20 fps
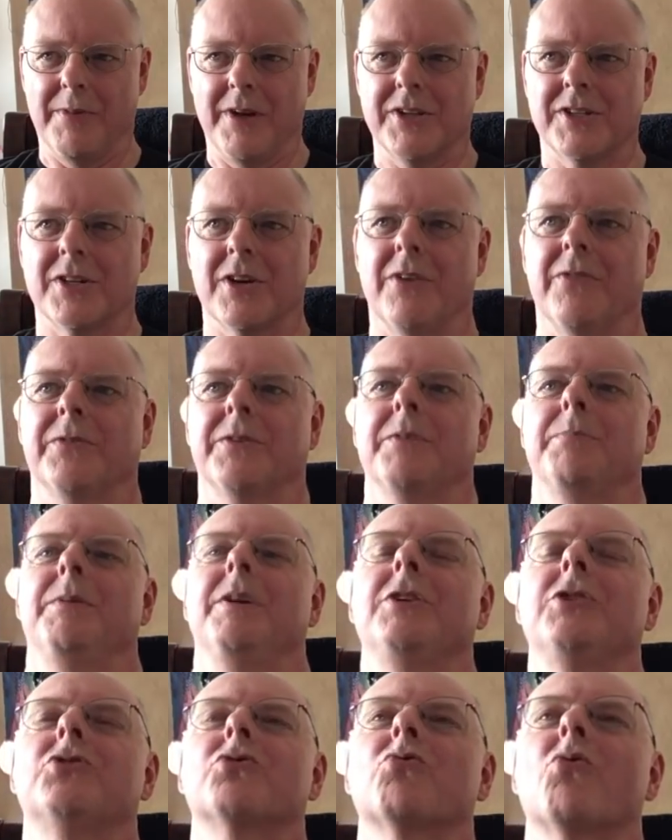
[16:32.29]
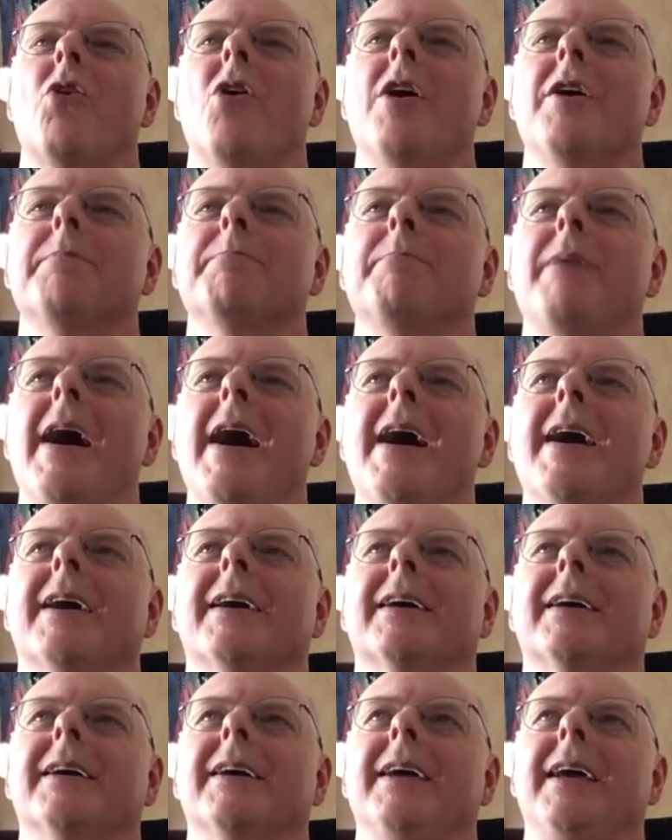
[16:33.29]
myself to be drawn
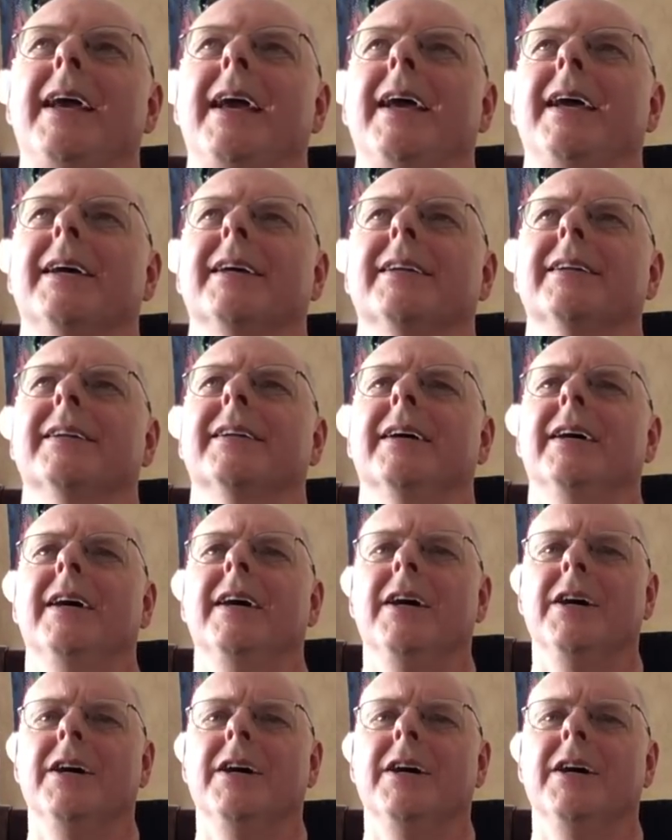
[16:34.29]
back in